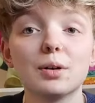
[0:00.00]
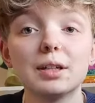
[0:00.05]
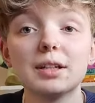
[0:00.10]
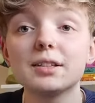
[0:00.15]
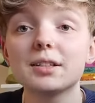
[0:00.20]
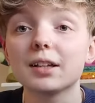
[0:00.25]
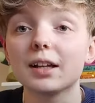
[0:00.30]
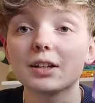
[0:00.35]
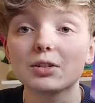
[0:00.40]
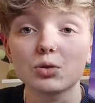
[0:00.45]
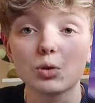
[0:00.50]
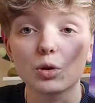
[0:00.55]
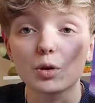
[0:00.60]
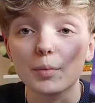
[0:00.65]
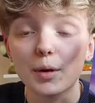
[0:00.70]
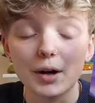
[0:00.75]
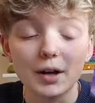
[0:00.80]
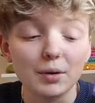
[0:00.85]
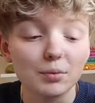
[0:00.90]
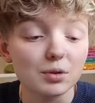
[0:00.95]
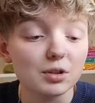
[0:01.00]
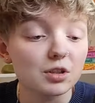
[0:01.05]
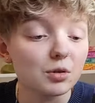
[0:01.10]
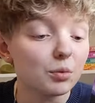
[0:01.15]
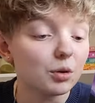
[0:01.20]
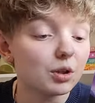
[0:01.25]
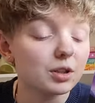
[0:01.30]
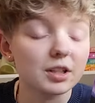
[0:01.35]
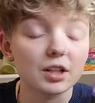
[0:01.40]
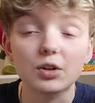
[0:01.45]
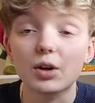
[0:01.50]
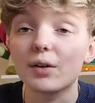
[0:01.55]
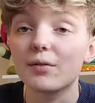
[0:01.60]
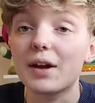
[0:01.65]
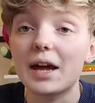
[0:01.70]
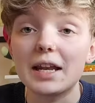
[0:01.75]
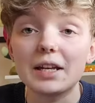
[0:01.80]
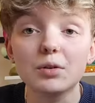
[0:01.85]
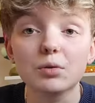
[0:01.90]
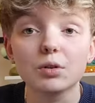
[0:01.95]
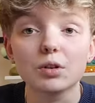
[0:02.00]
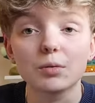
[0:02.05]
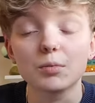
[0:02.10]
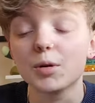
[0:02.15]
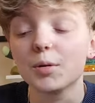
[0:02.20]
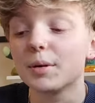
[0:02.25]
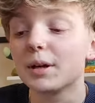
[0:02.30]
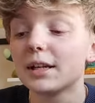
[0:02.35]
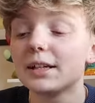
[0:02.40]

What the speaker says: I need to like talk about him with someone because I don't have anyone at the moment.